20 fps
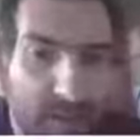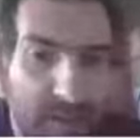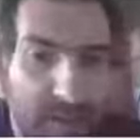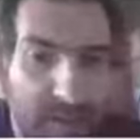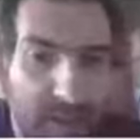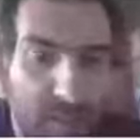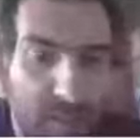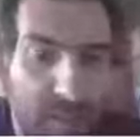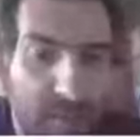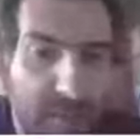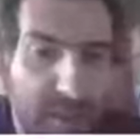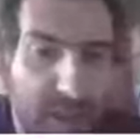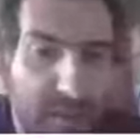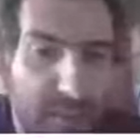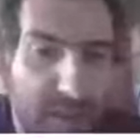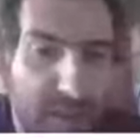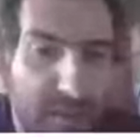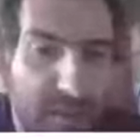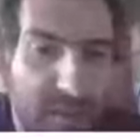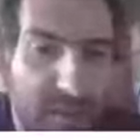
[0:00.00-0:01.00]
Some of them
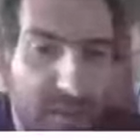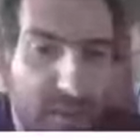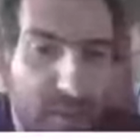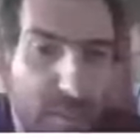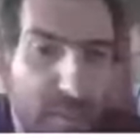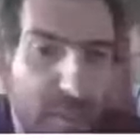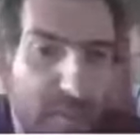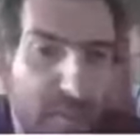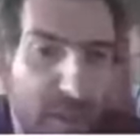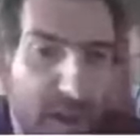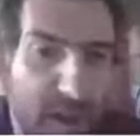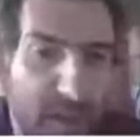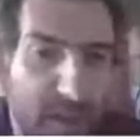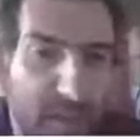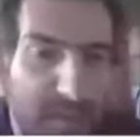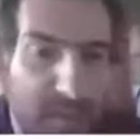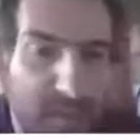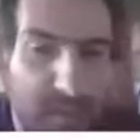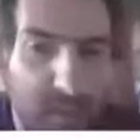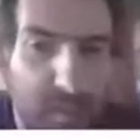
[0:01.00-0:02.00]
may be stupid bugs,
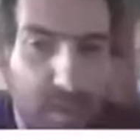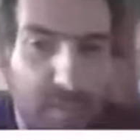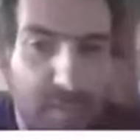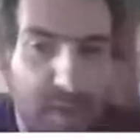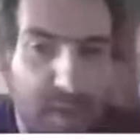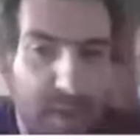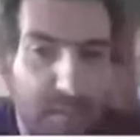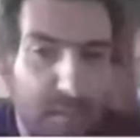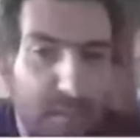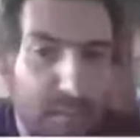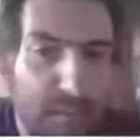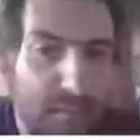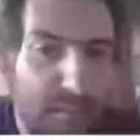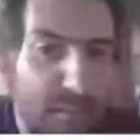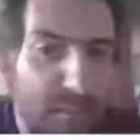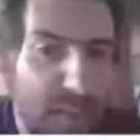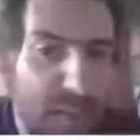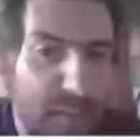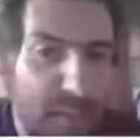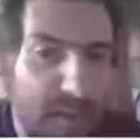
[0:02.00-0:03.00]
some of them
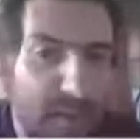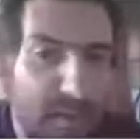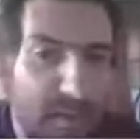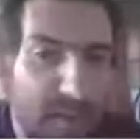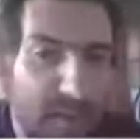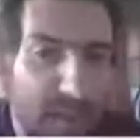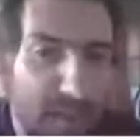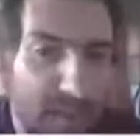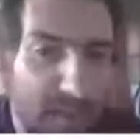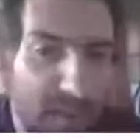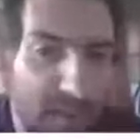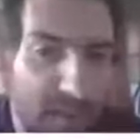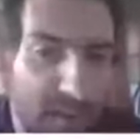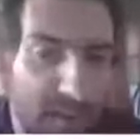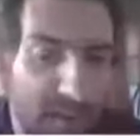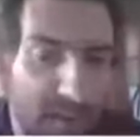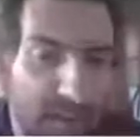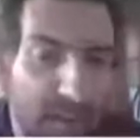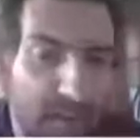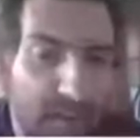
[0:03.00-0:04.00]
may be security
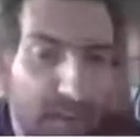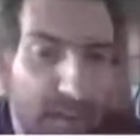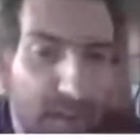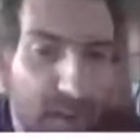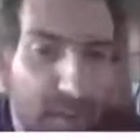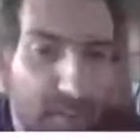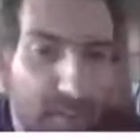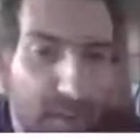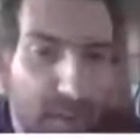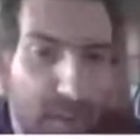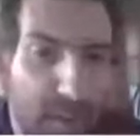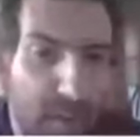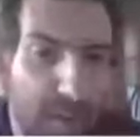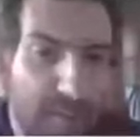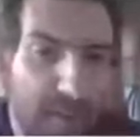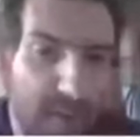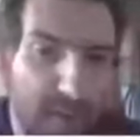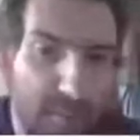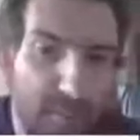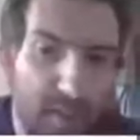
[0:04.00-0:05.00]
sensitive, but all
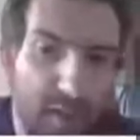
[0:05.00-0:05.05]
of them